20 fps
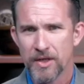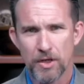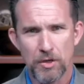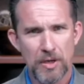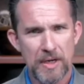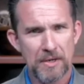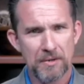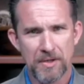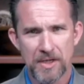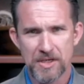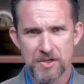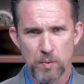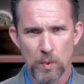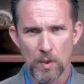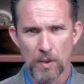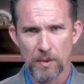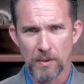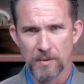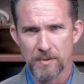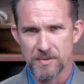you hear these
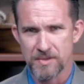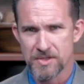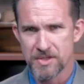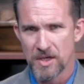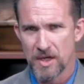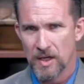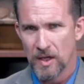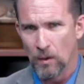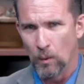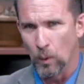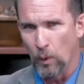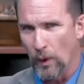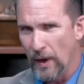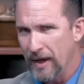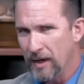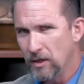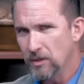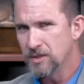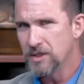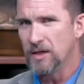words
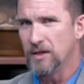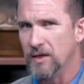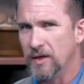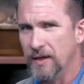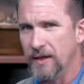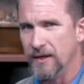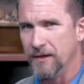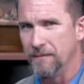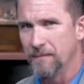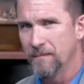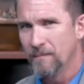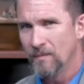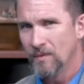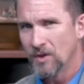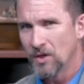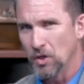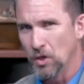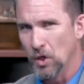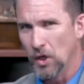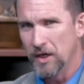Well done,
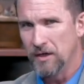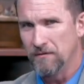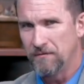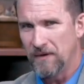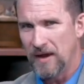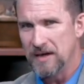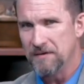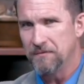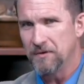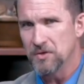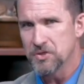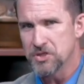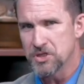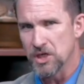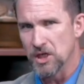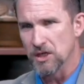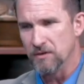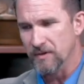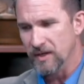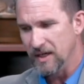good and faithful
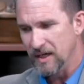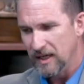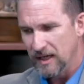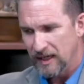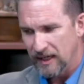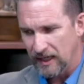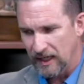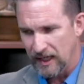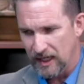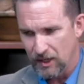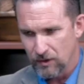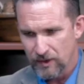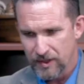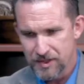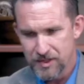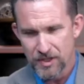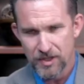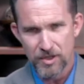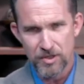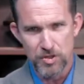servant, enter
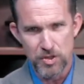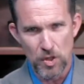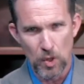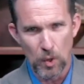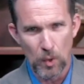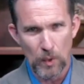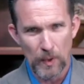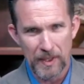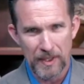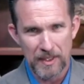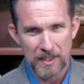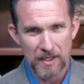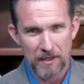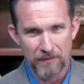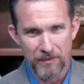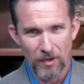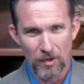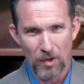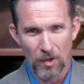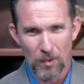into the joy
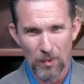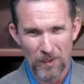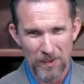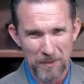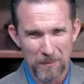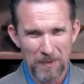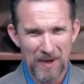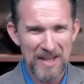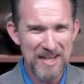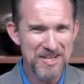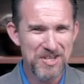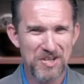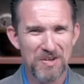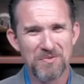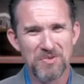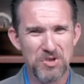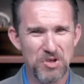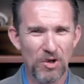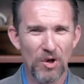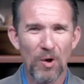of your Lord. A place
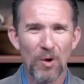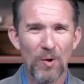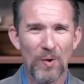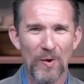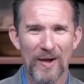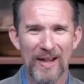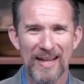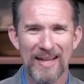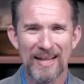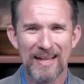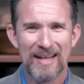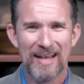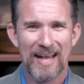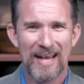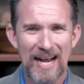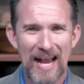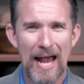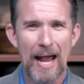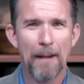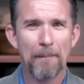of joy
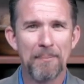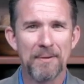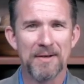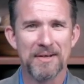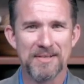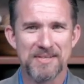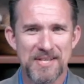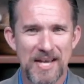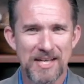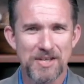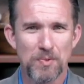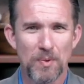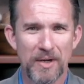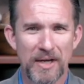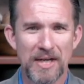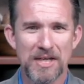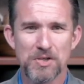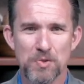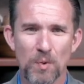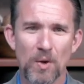and happiness. That's what
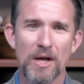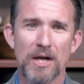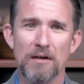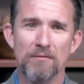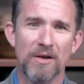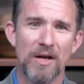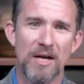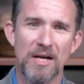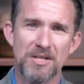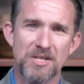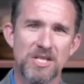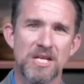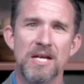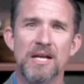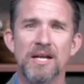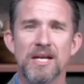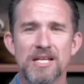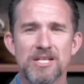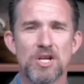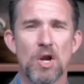each one of us
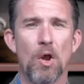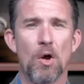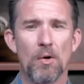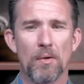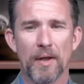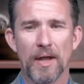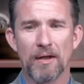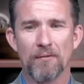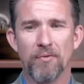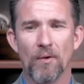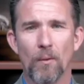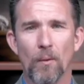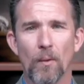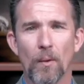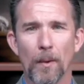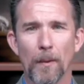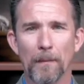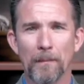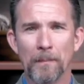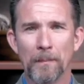is longing
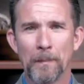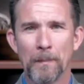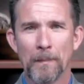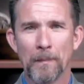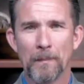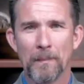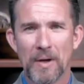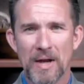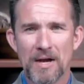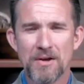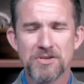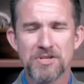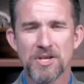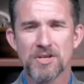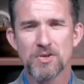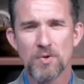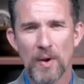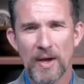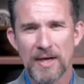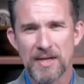for. But here's the
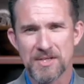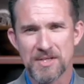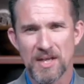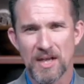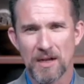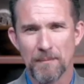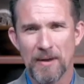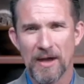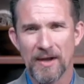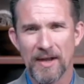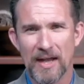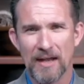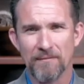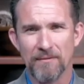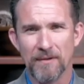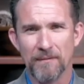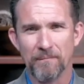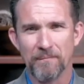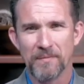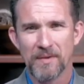greatest thing about
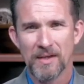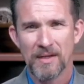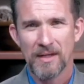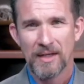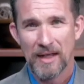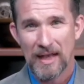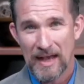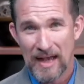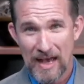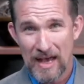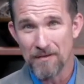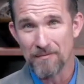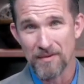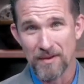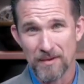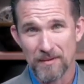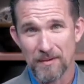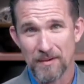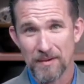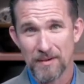heaven
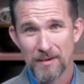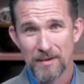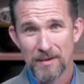heaven